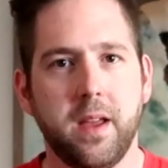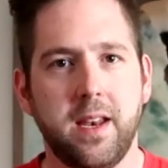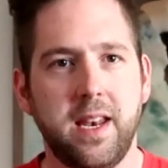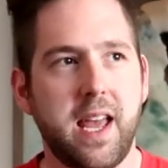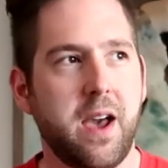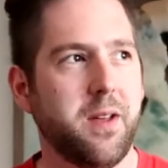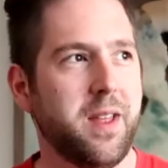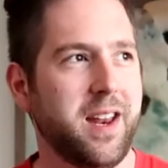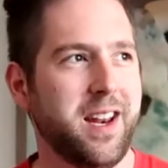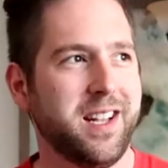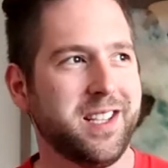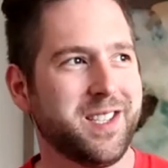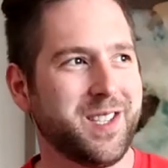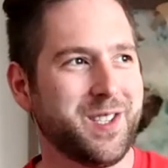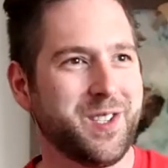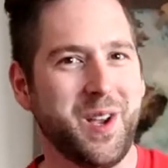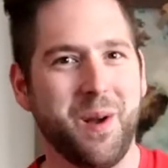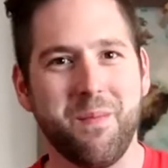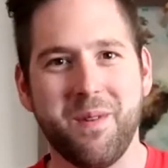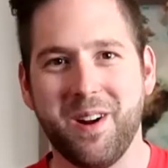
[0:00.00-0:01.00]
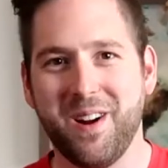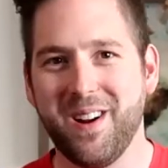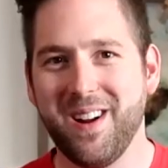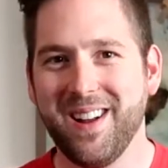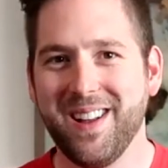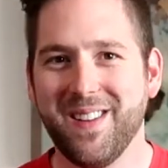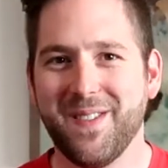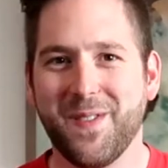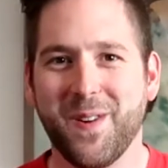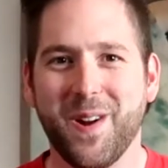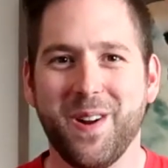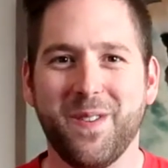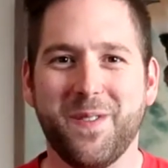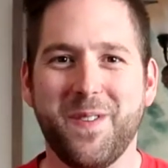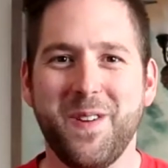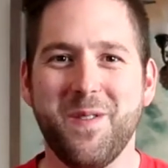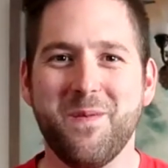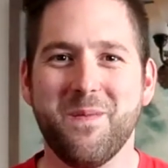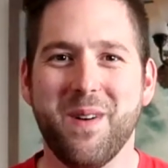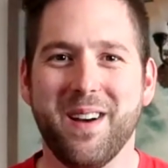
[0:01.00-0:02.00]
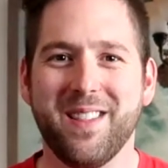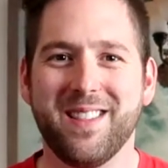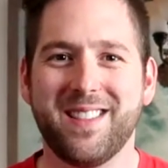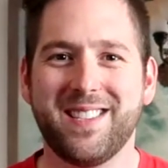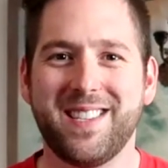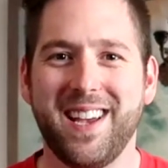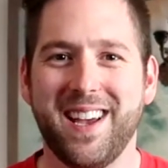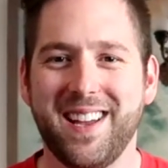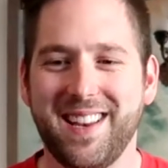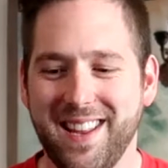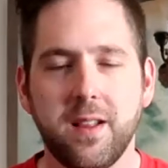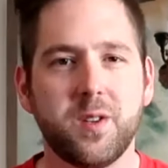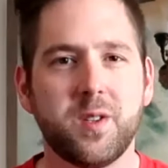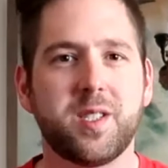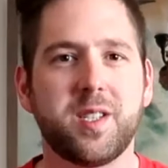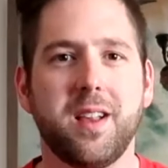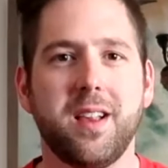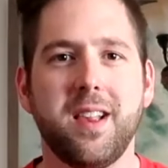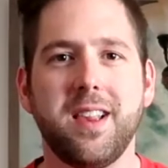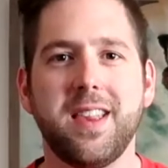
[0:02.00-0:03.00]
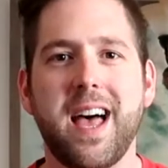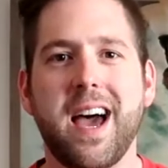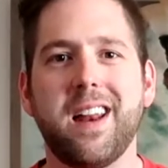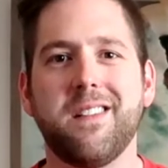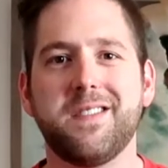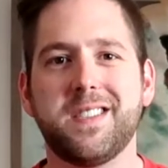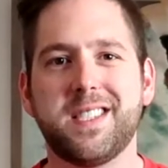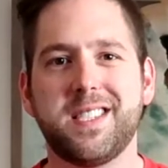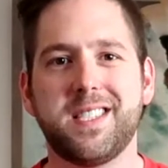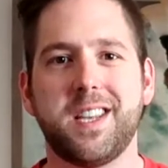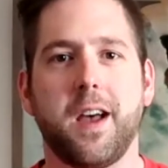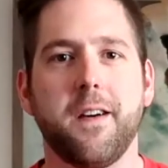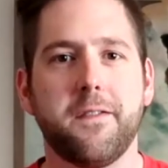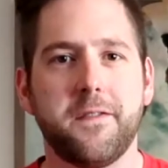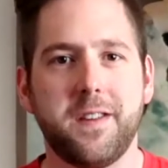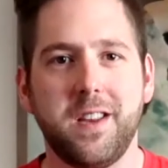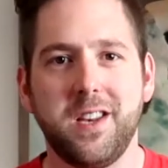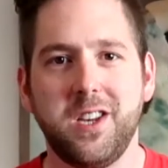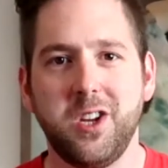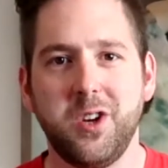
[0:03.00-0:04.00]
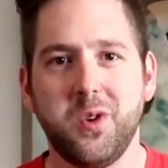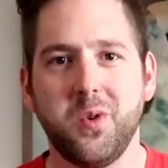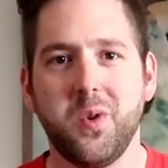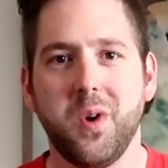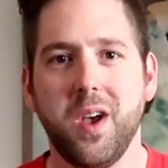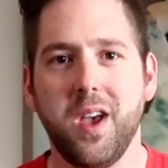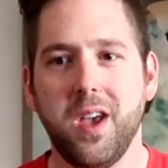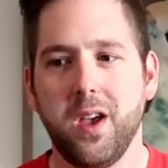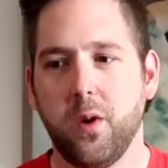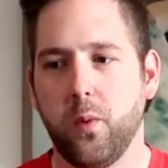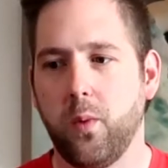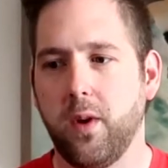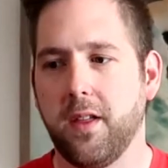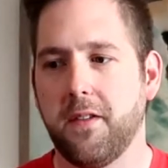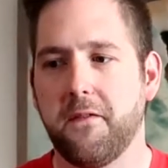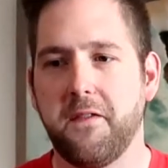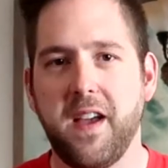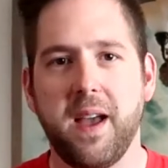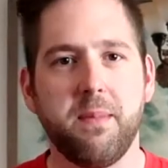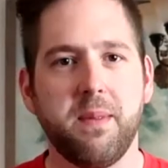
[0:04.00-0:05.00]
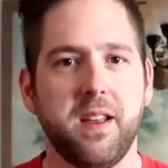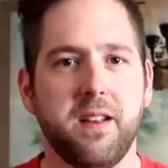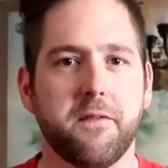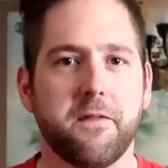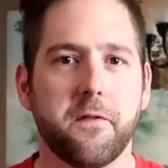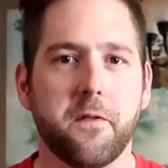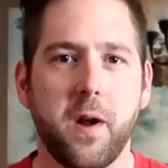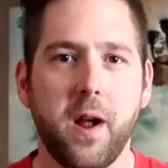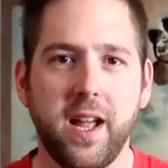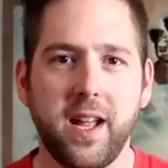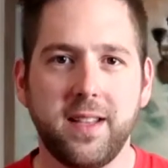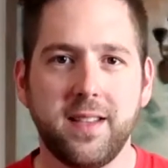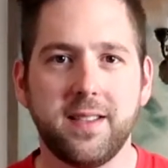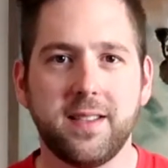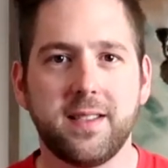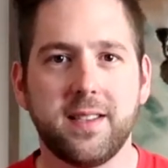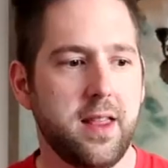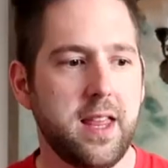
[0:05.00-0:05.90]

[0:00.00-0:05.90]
now that it's summer for a few months yet, there's still a lot of stuff to do with family and friends.